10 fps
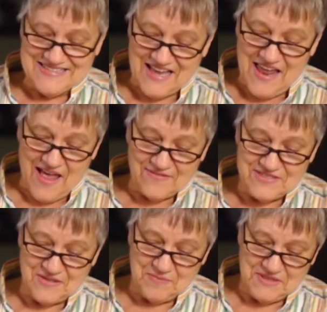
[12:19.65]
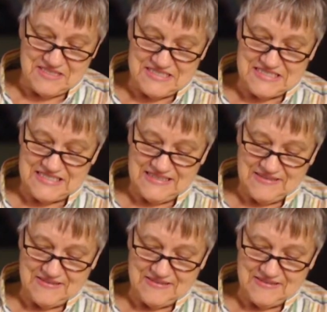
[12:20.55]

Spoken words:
I have some. Let's see.